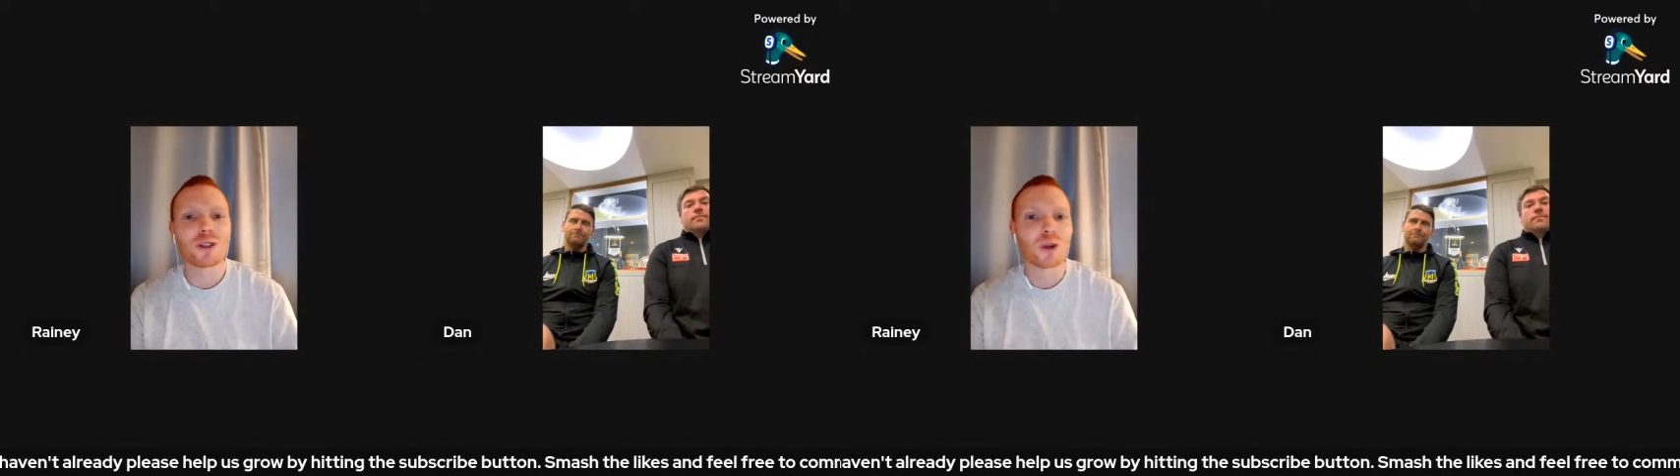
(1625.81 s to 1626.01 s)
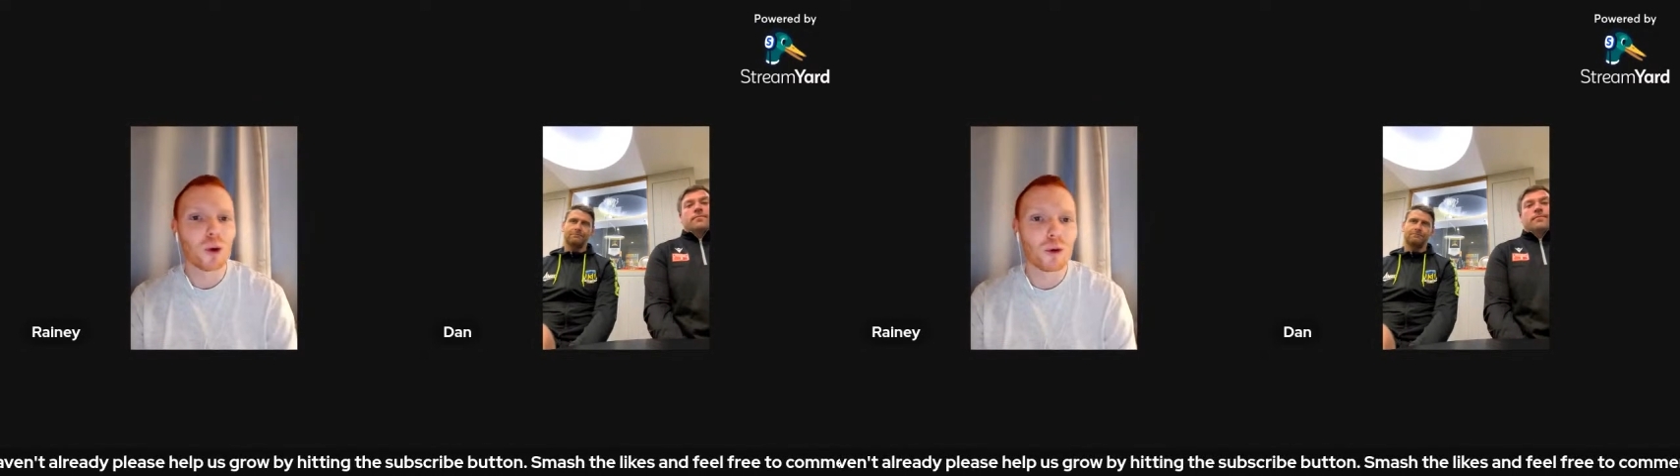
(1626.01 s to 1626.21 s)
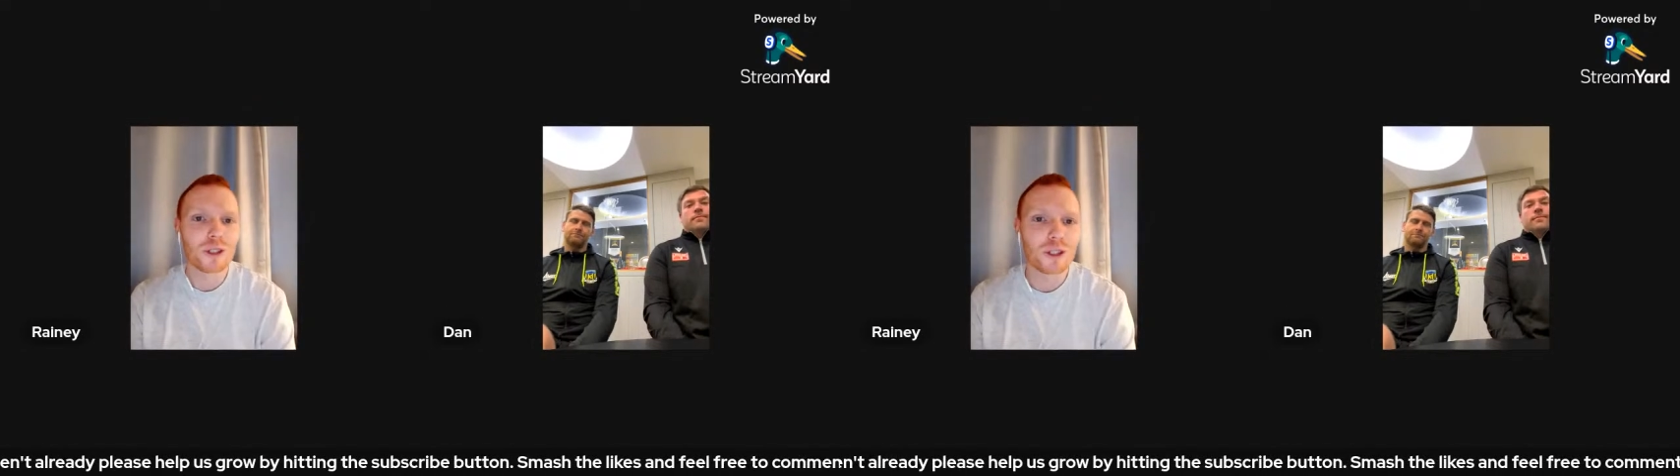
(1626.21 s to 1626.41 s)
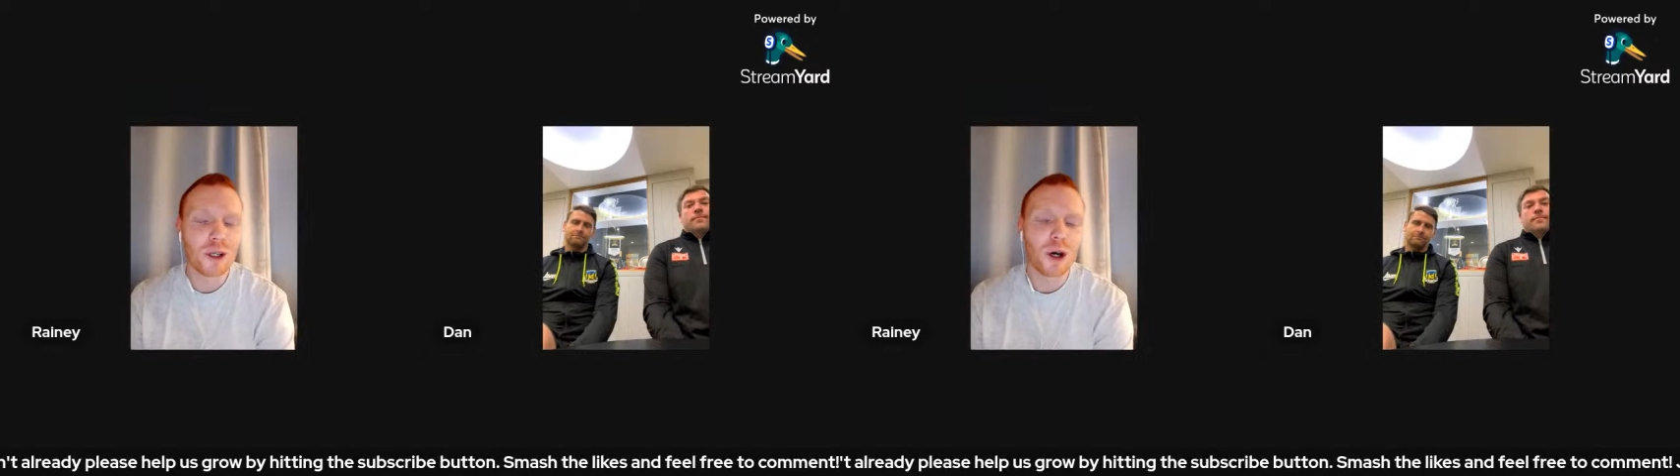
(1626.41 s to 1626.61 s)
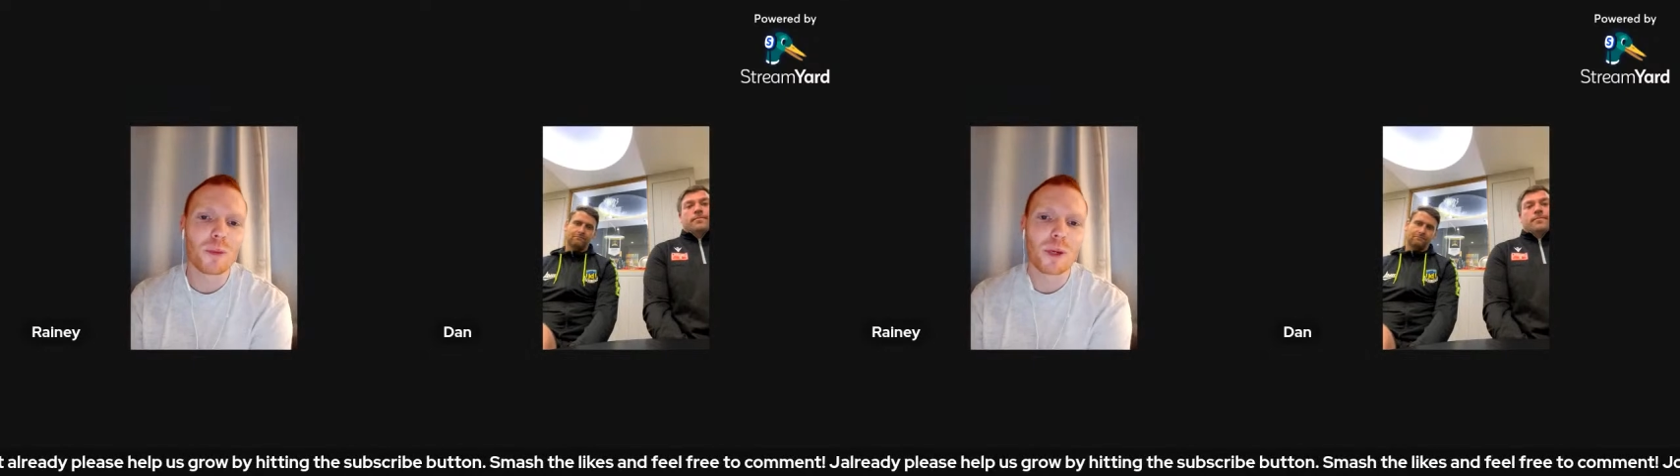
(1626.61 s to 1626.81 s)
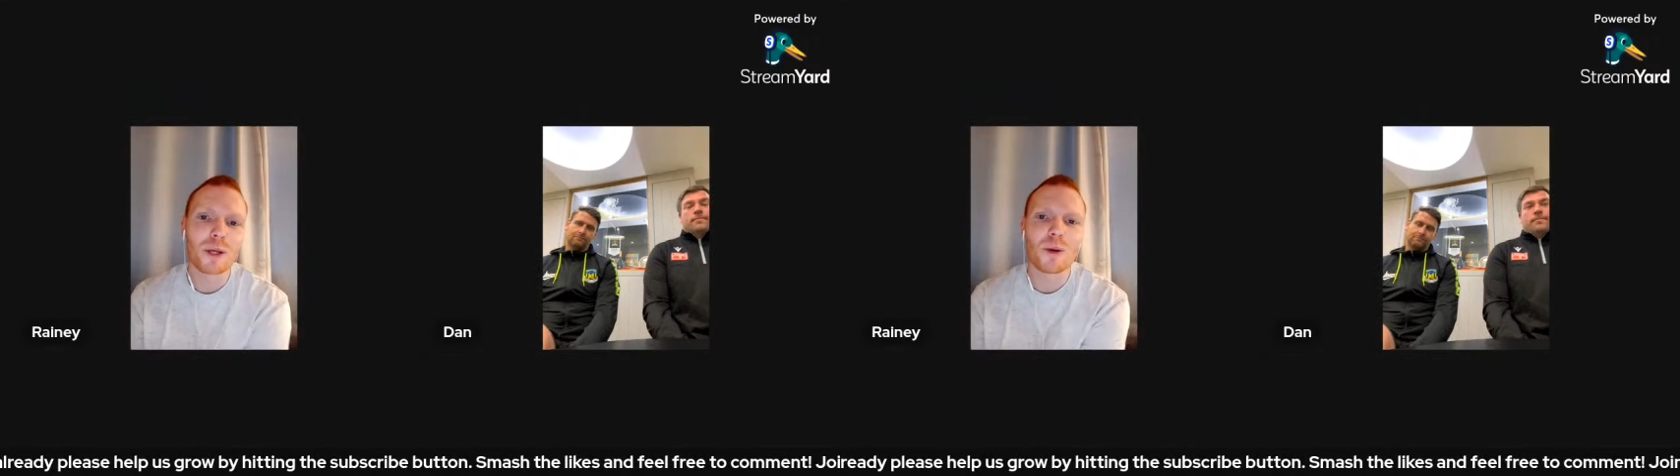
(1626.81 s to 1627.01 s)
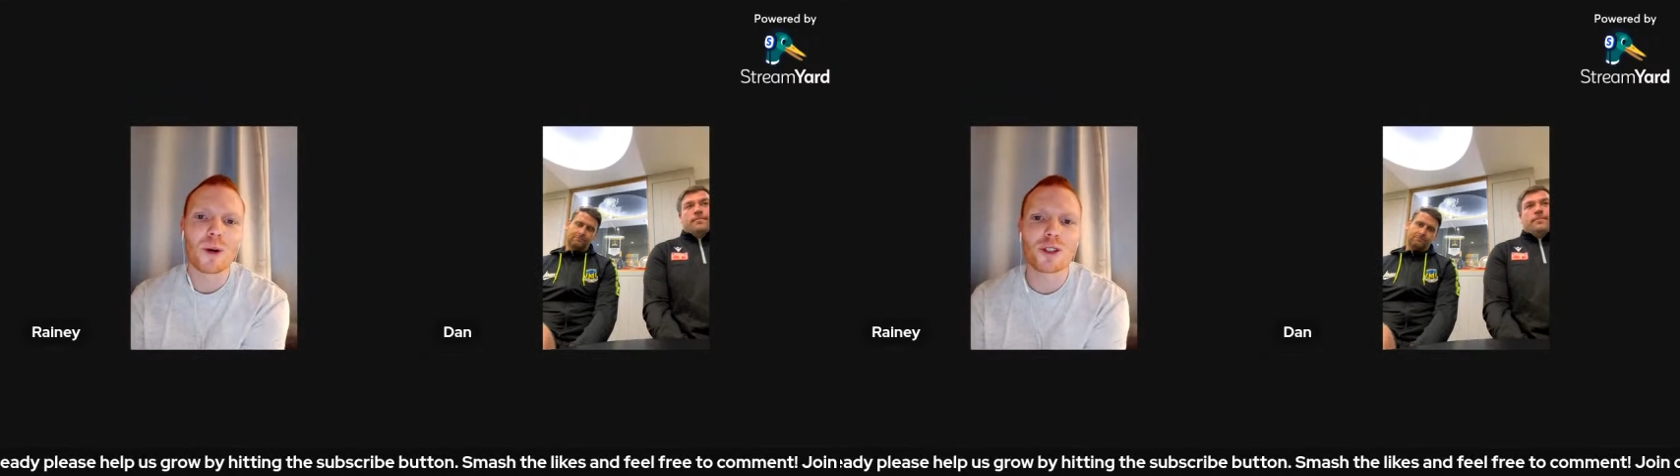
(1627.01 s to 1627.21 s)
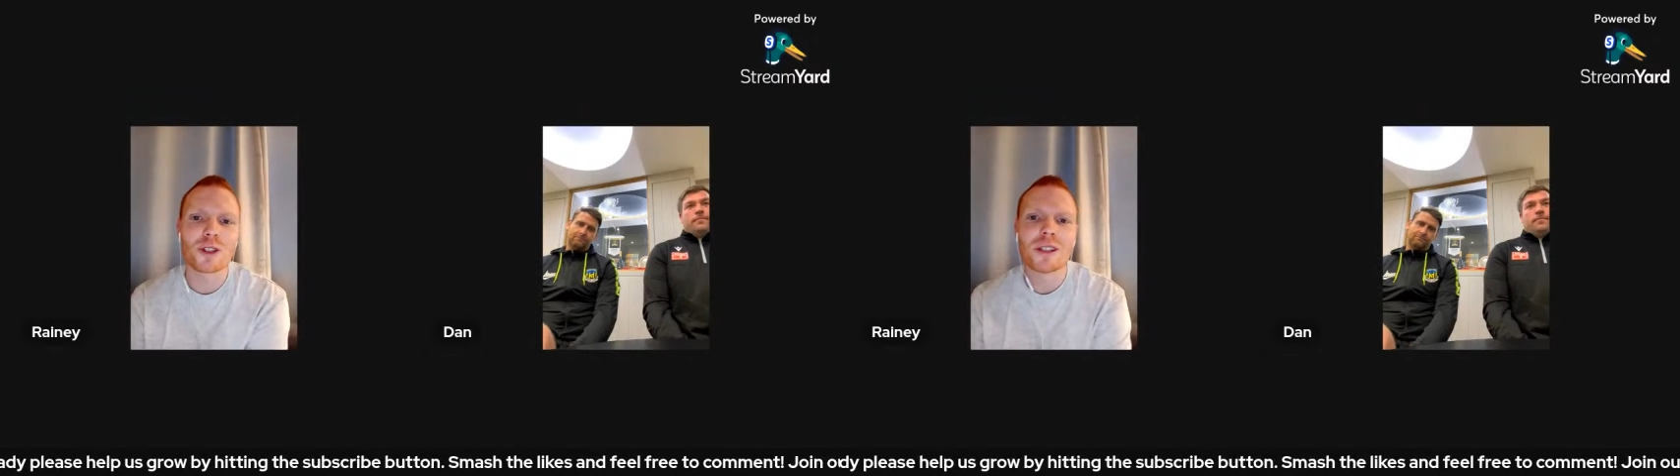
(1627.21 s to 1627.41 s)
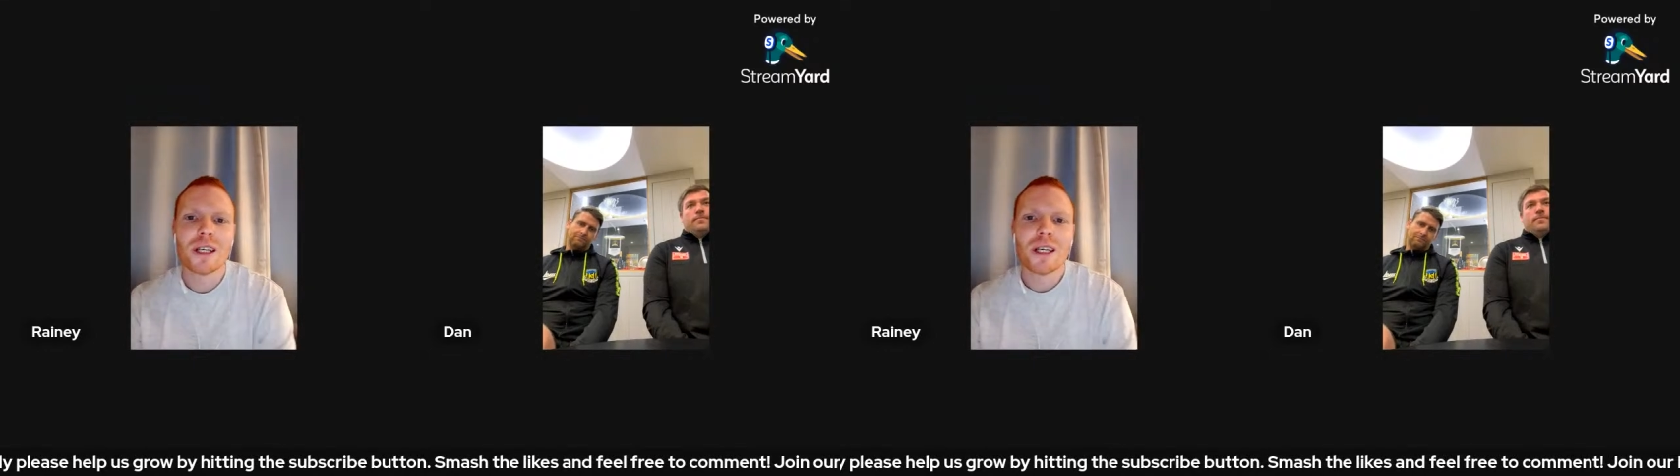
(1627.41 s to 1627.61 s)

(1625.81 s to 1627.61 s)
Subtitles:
So hopefully, there's a lot of people watching